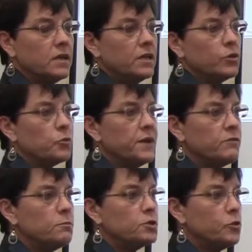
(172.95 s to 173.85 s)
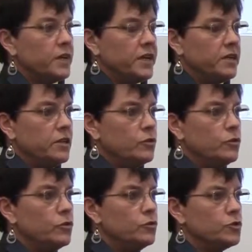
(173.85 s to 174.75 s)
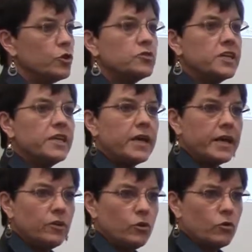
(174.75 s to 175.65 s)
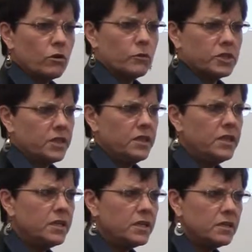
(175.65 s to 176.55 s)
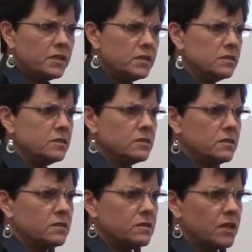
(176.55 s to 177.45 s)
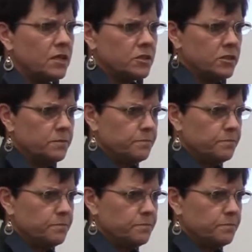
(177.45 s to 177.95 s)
the river between New Jersey and New York, which I think is the Hudson.